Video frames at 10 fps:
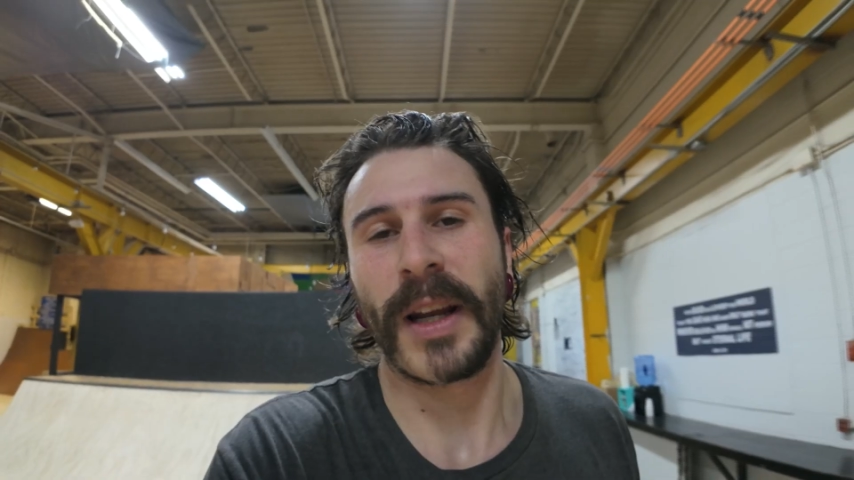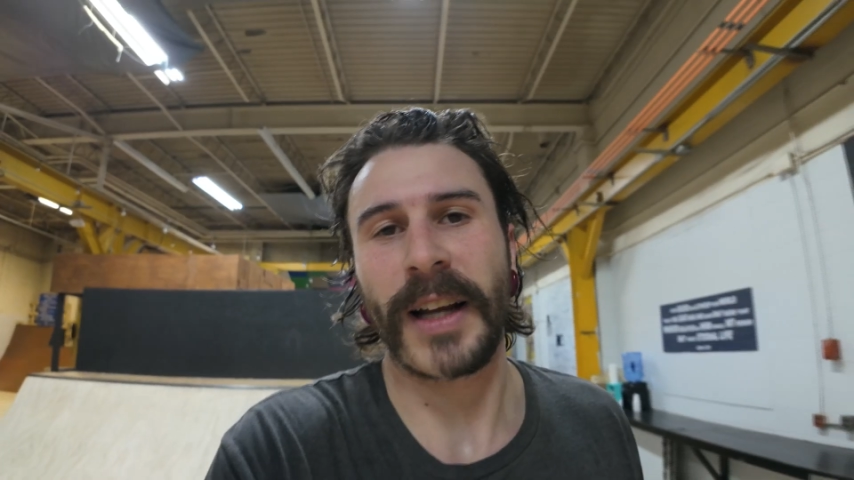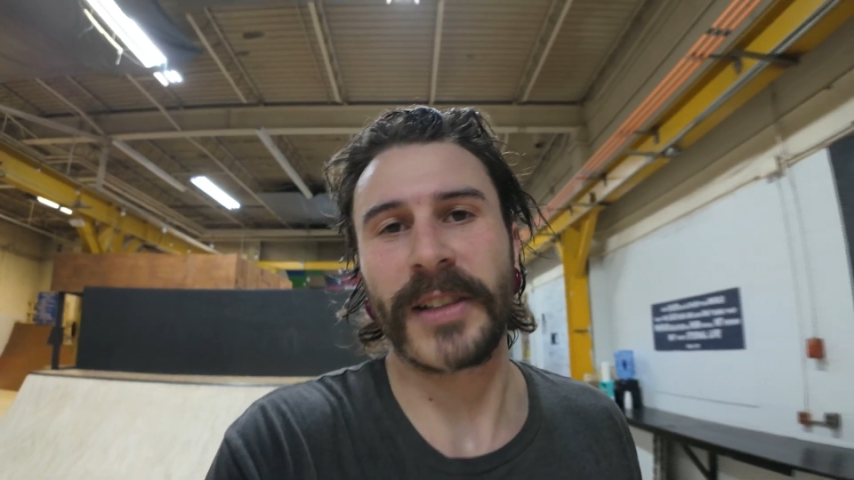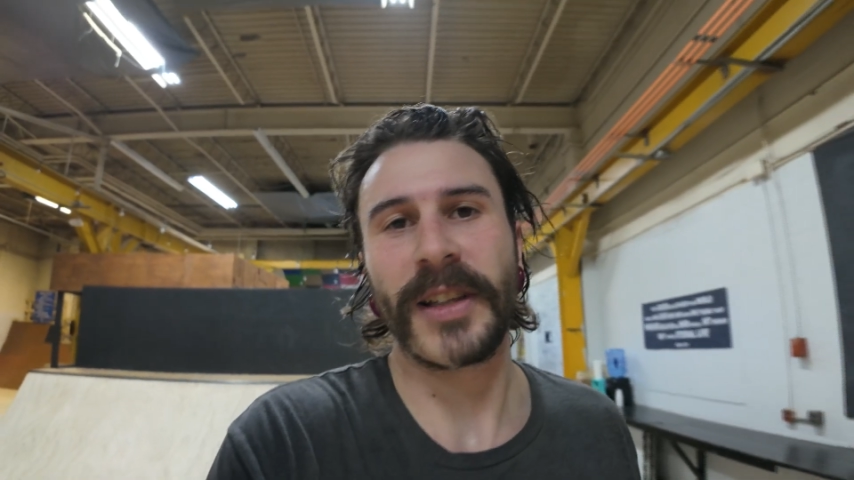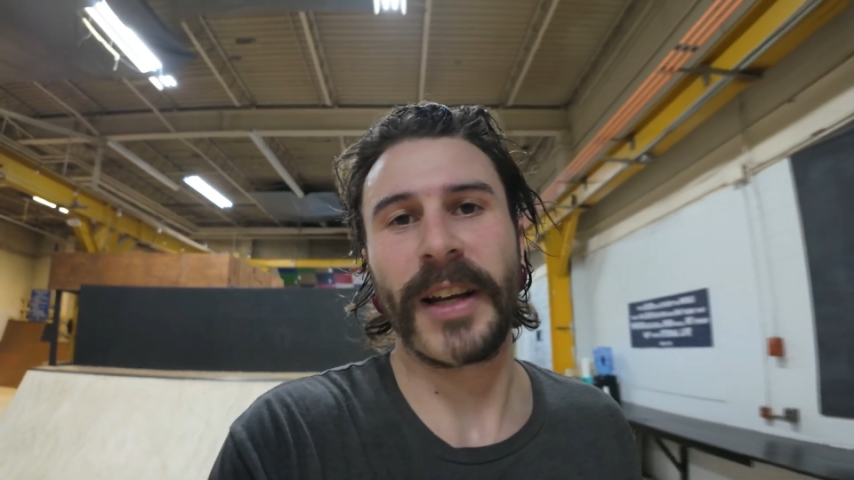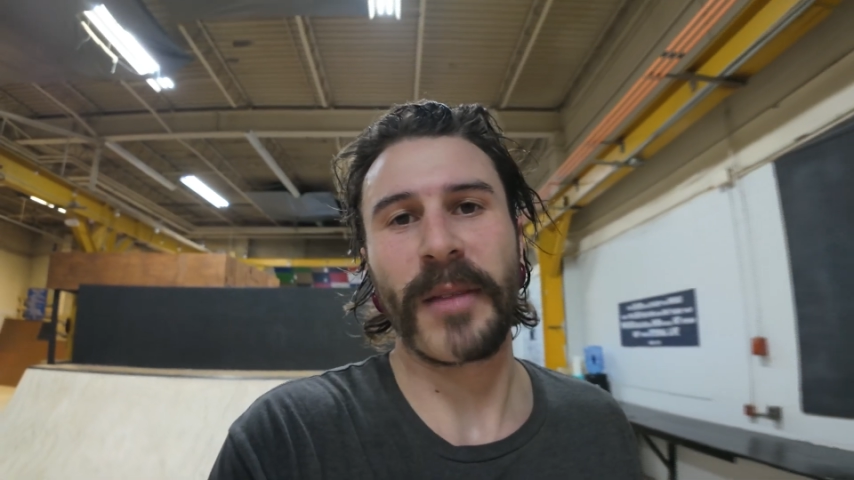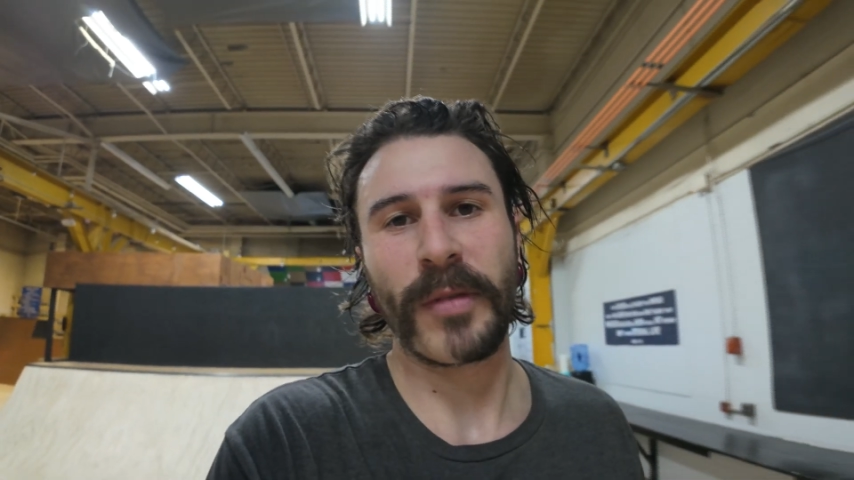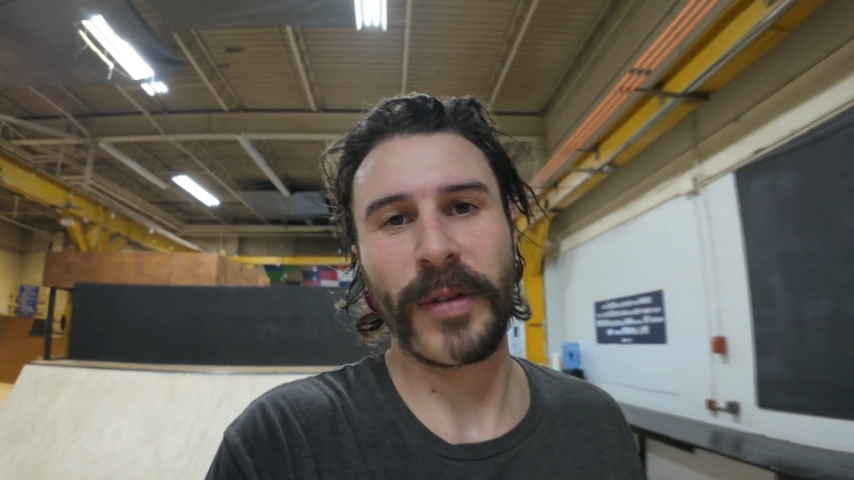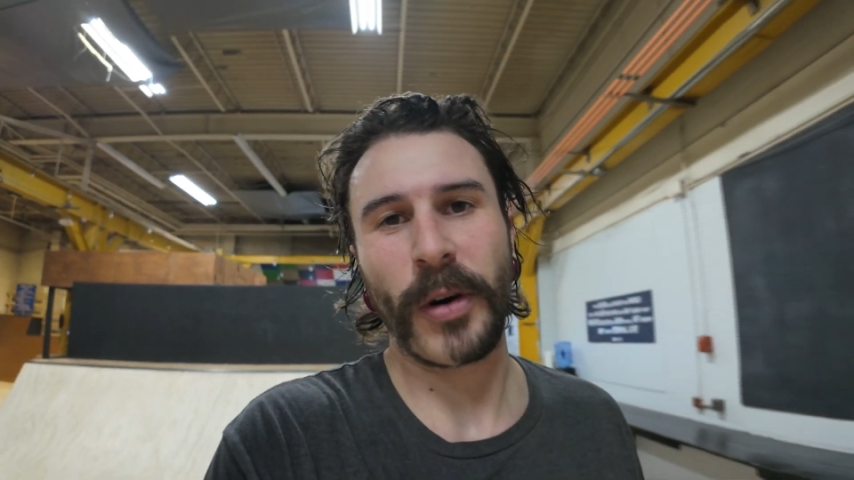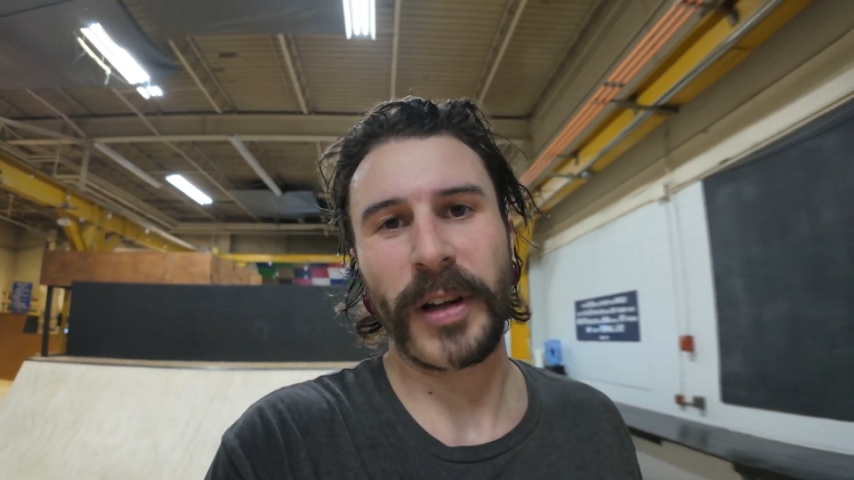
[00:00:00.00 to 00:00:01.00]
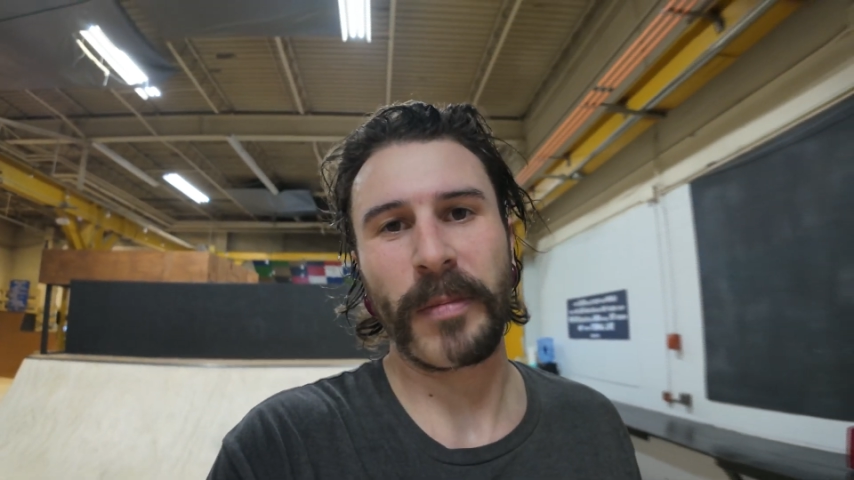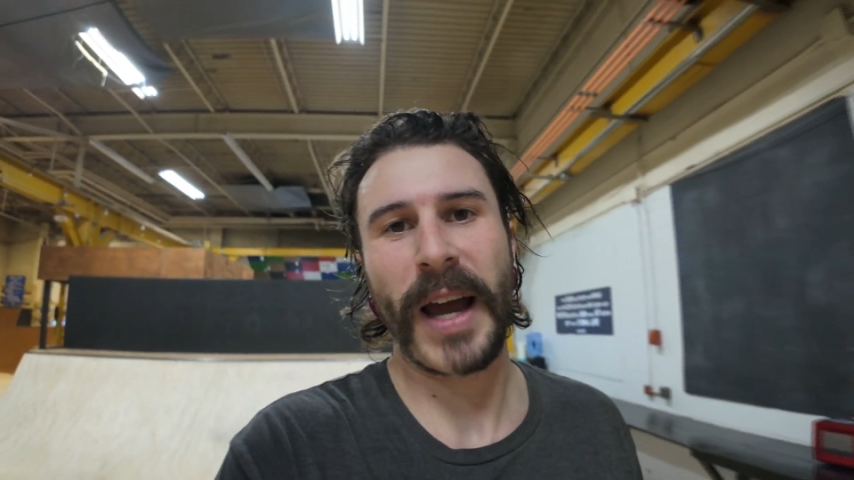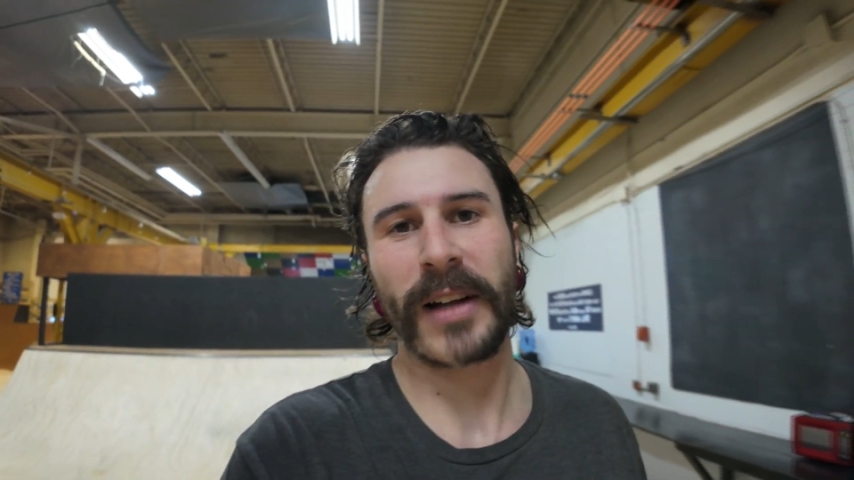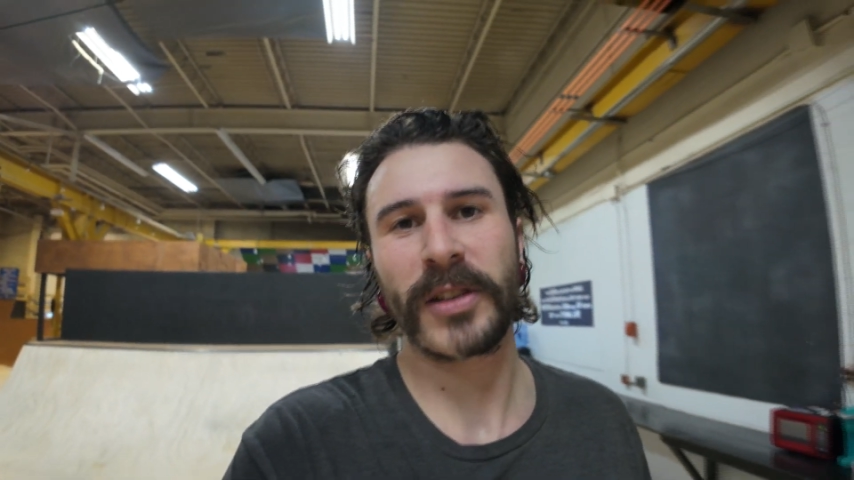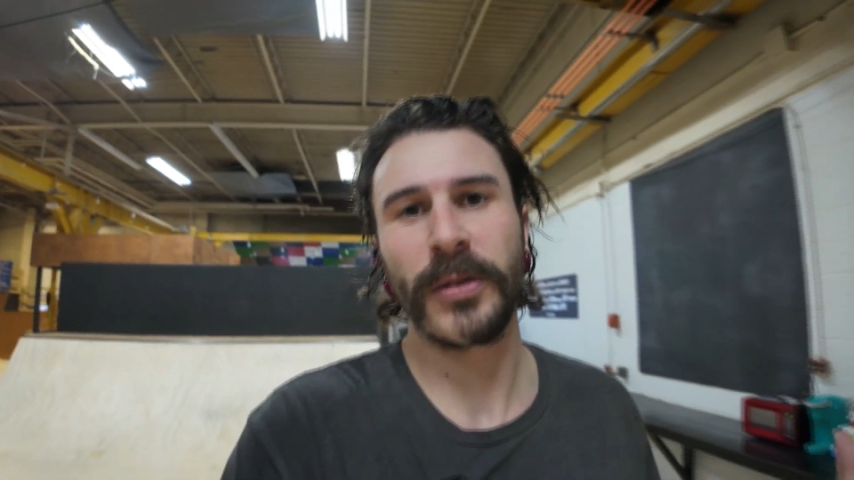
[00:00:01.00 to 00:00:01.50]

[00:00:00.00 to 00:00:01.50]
But like I said, I'm reverting back